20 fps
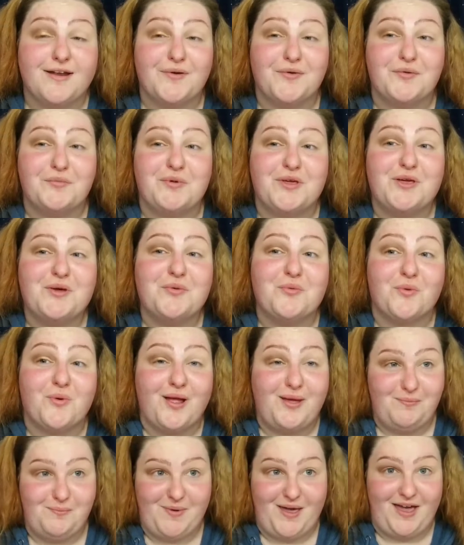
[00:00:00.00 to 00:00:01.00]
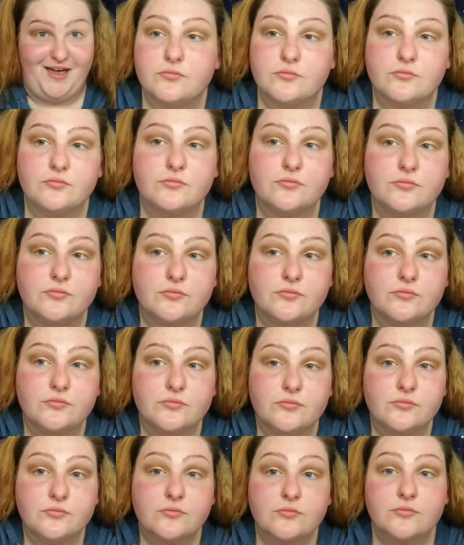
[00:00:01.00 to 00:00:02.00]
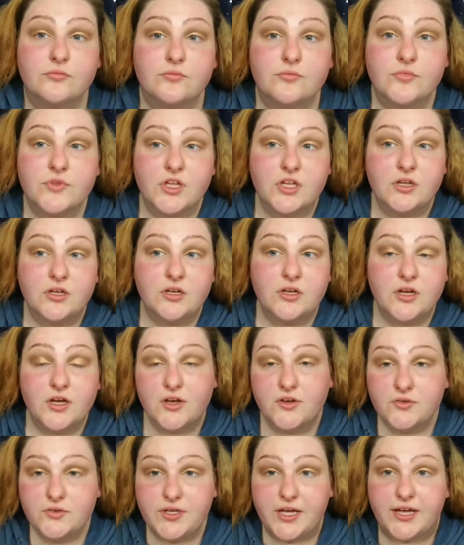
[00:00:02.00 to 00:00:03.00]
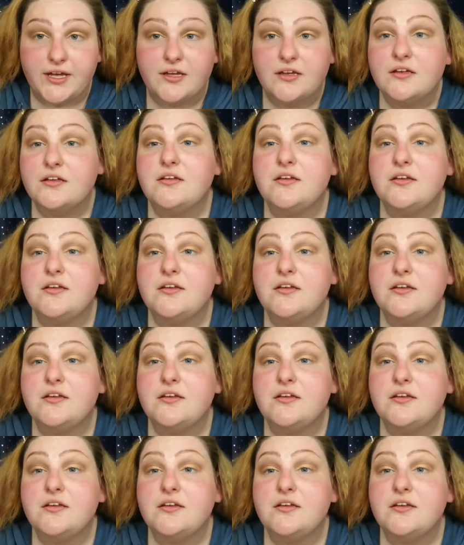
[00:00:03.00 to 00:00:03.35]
I will be right back. Okay,